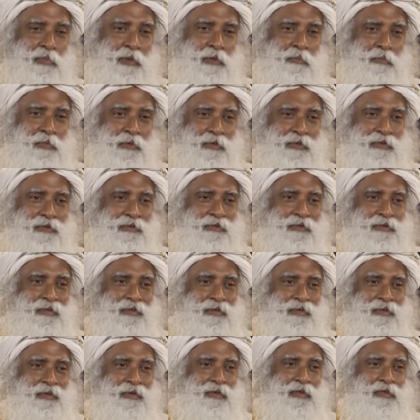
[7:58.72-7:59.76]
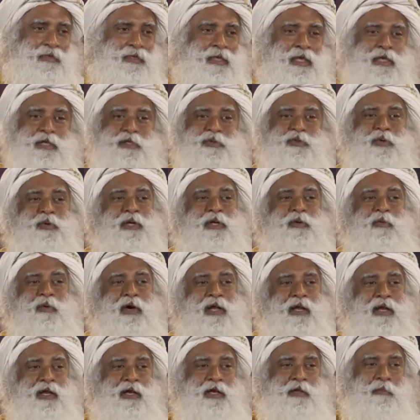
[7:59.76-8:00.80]
people, there is only
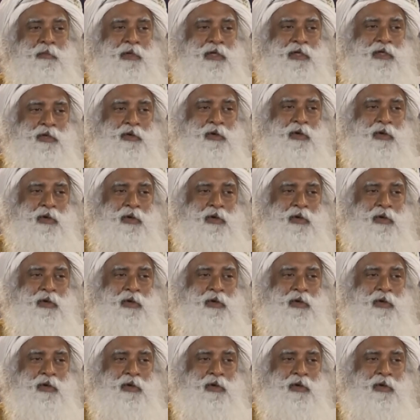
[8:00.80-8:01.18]
one enemy in